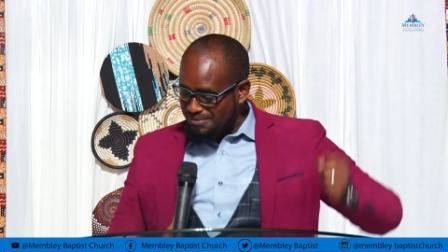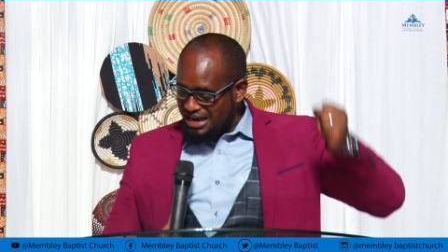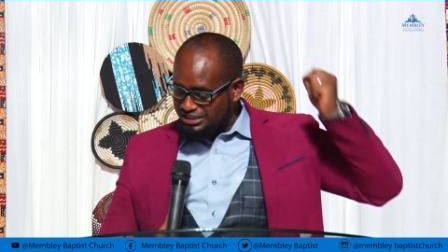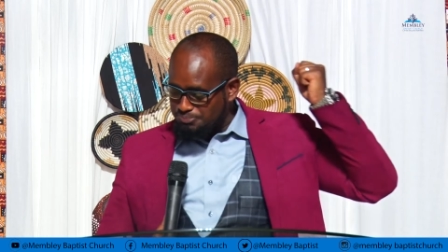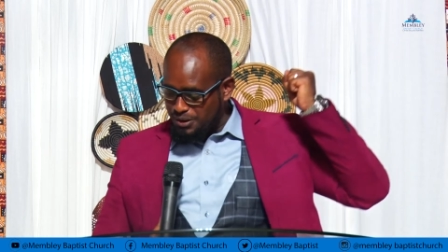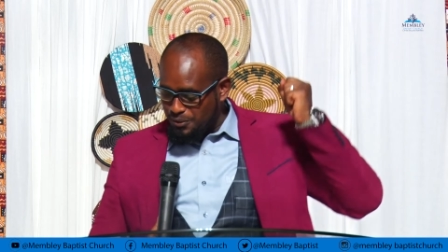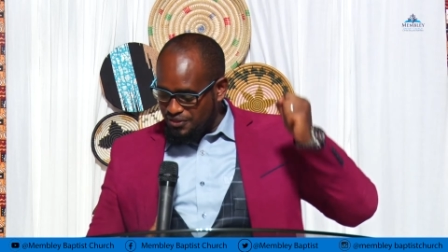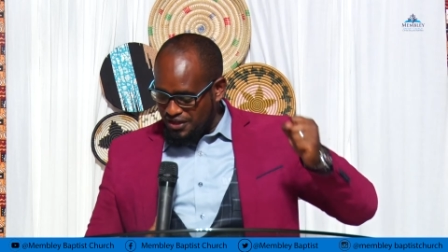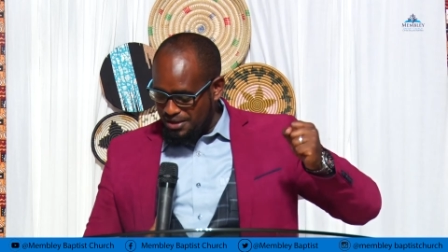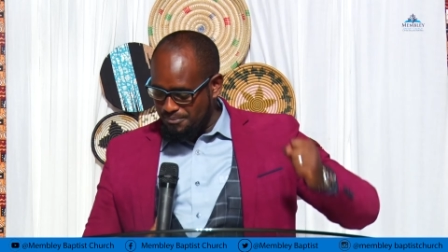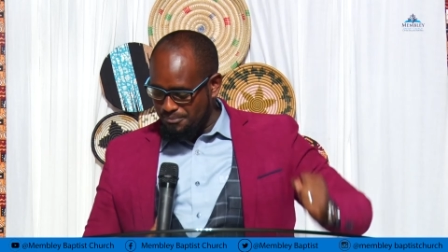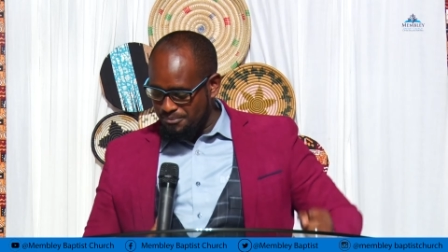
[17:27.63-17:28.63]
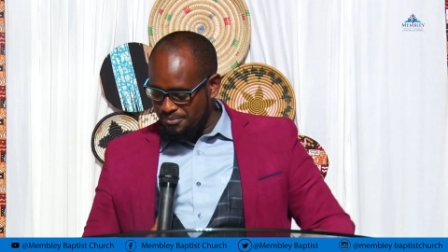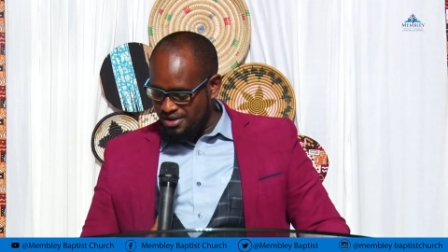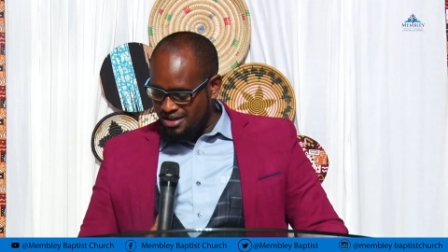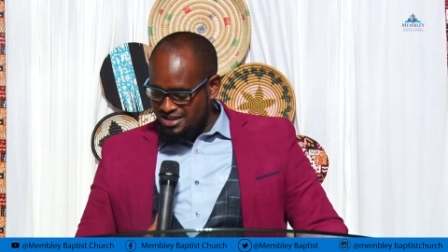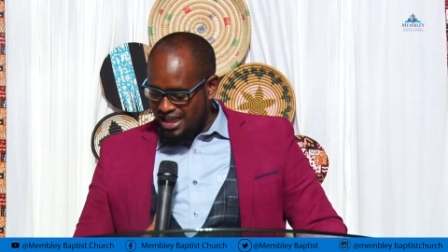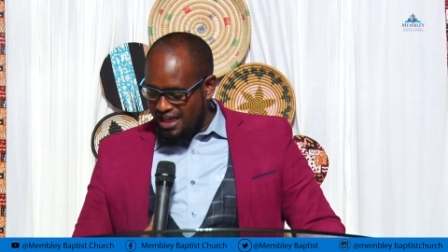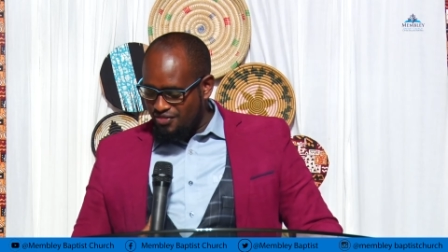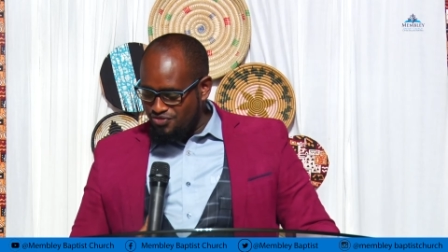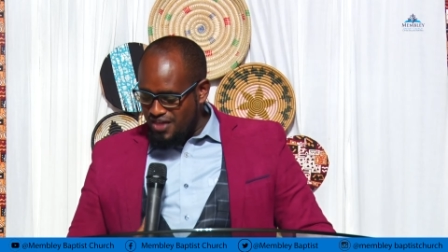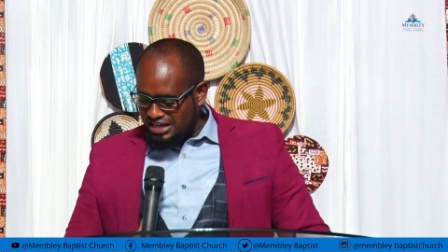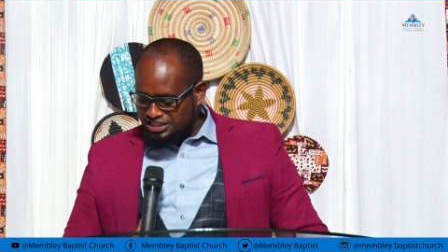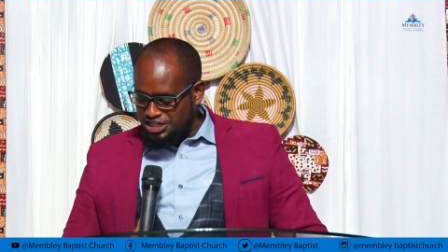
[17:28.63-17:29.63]
might be with Him and
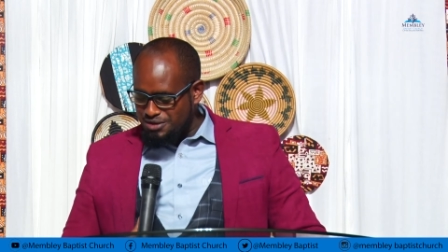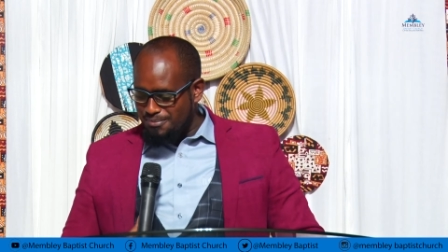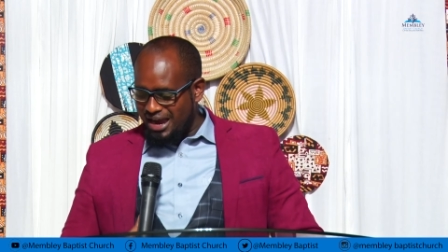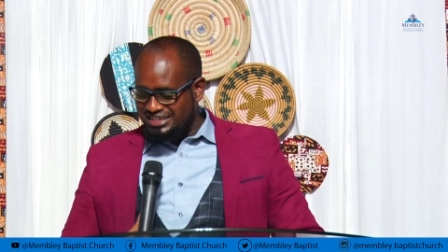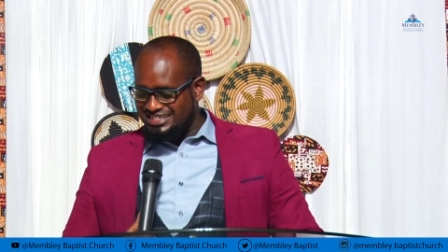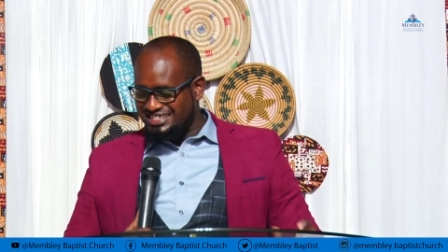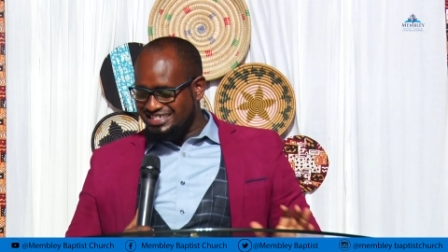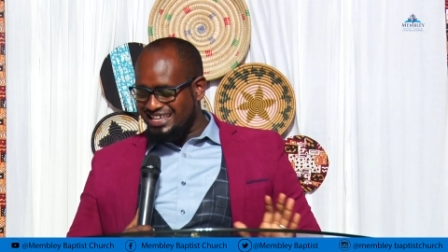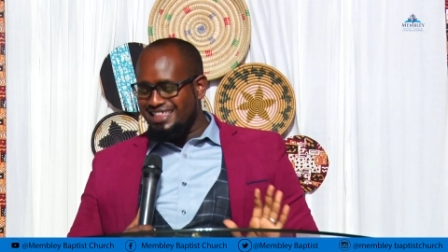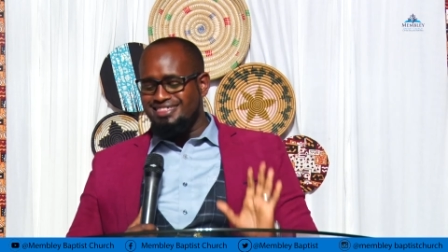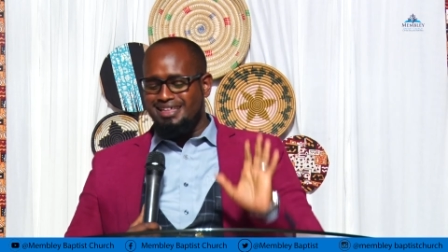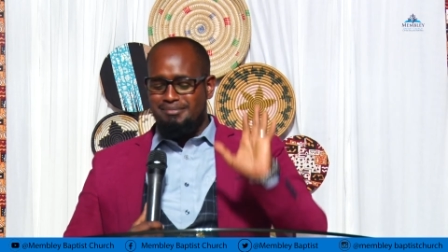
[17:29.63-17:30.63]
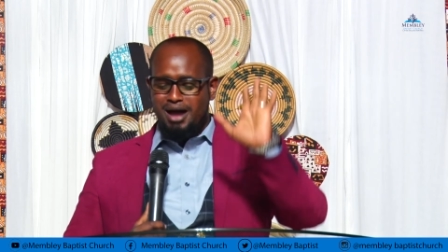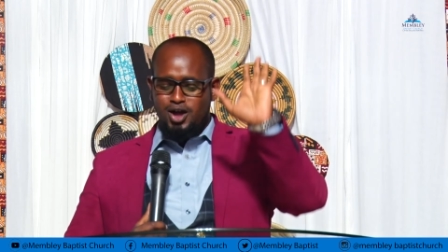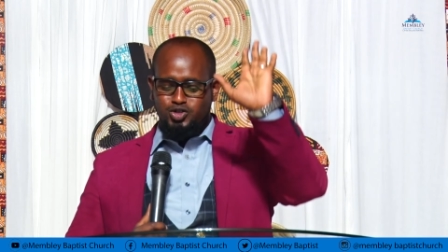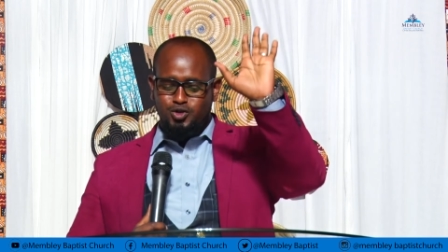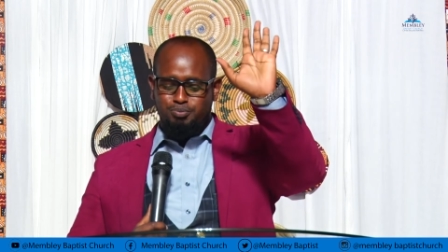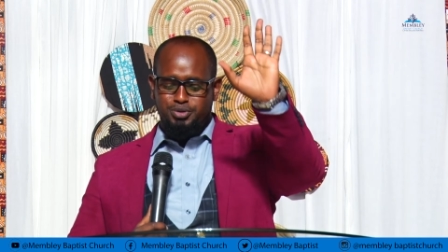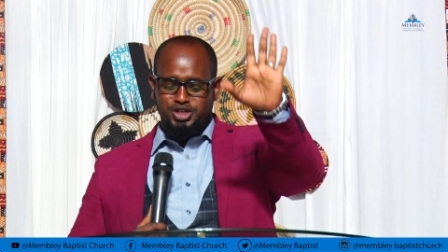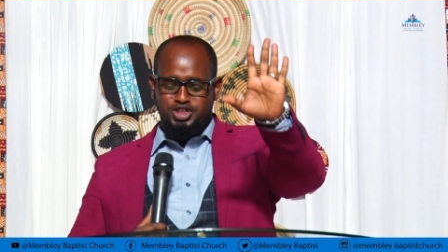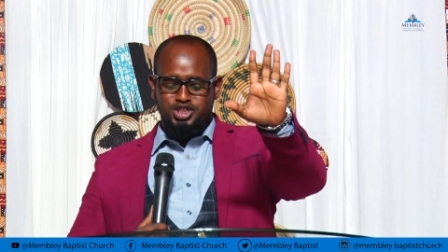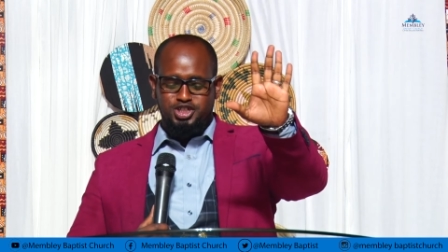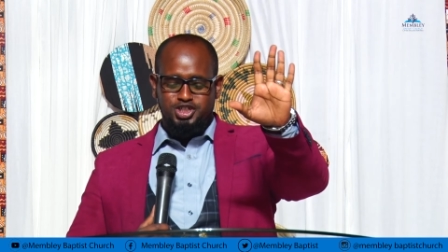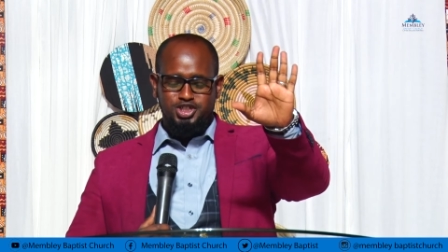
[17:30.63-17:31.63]
that He might send them out to
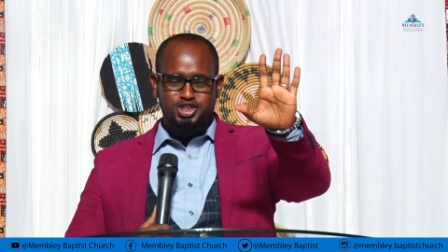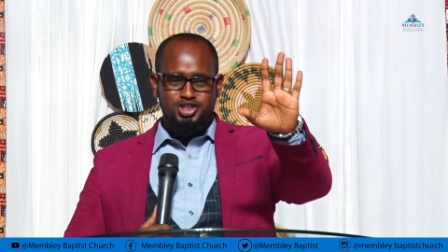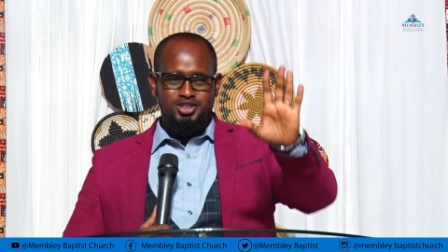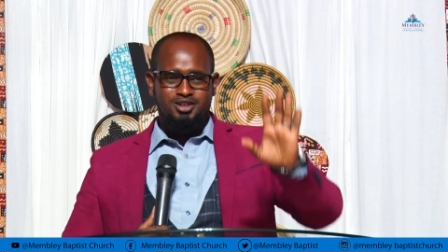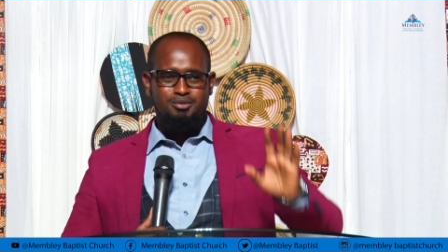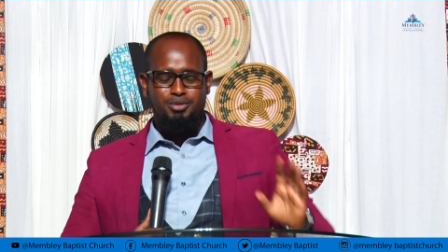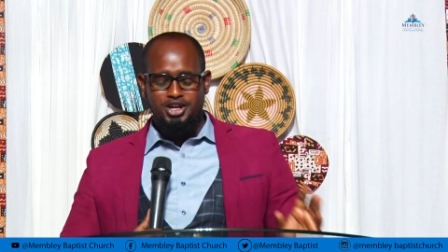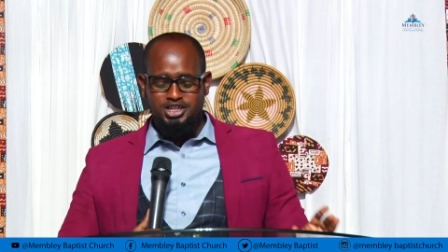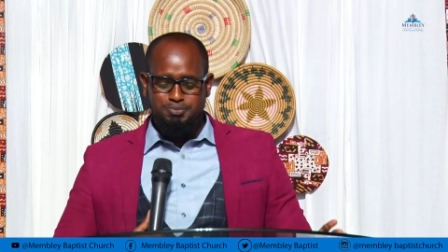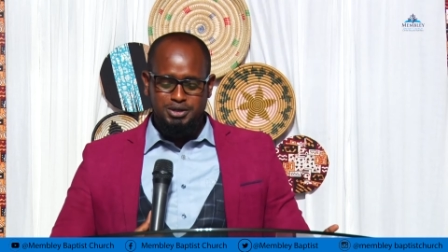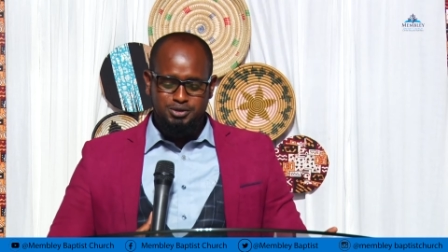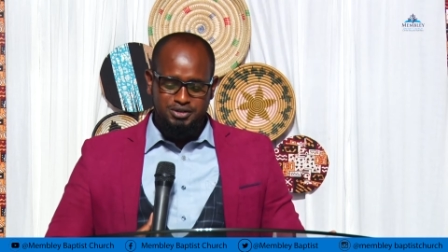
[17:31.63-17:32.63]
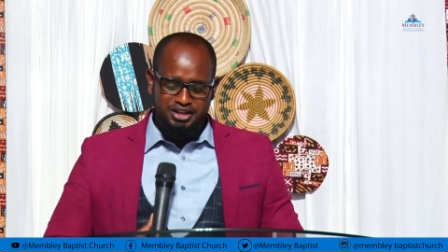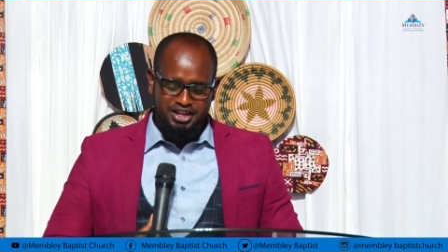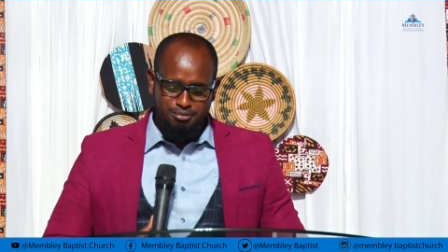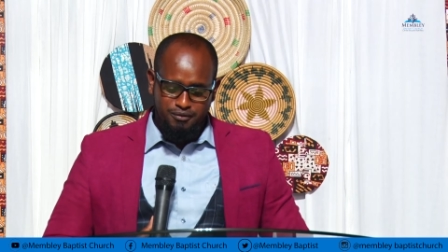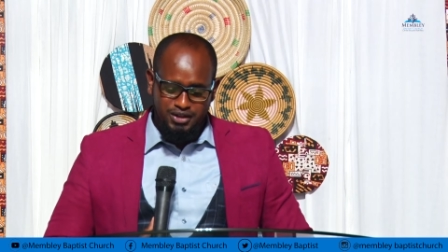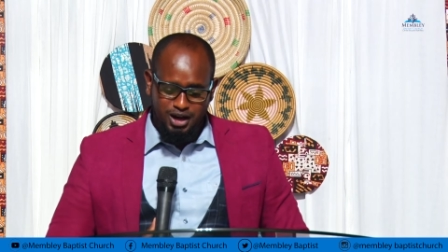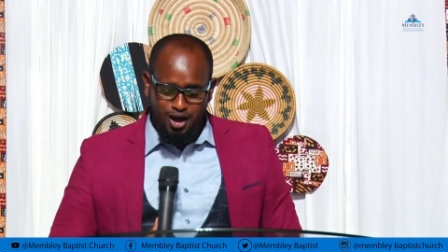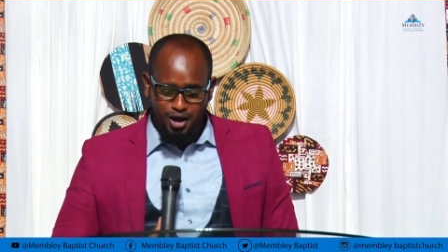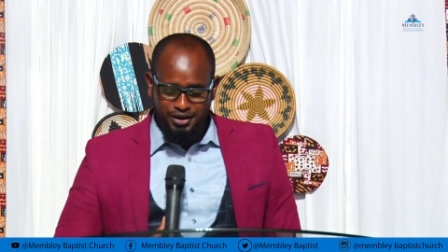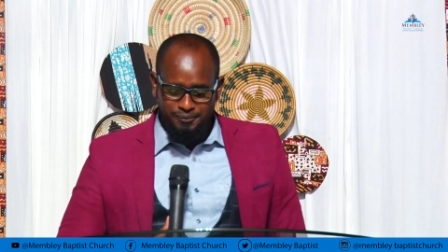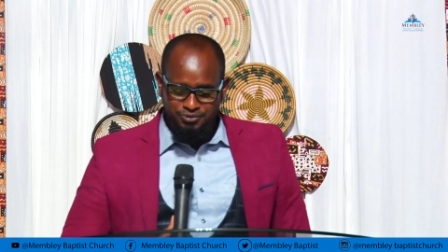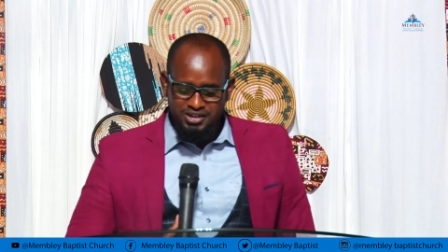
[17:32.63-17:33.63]
preach. Praise be to the name of the Lord.